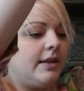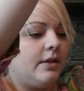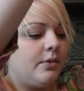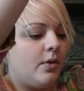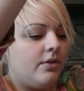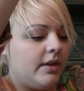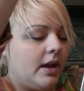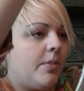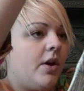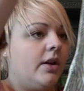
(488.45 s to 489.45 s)
the other one that
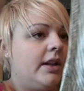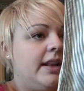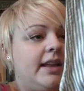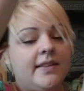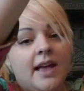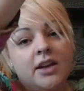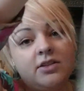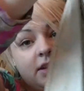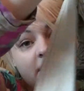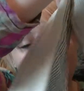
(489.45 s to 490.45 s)
I bought, it is
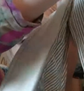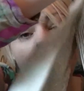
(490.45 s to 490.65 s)
actually a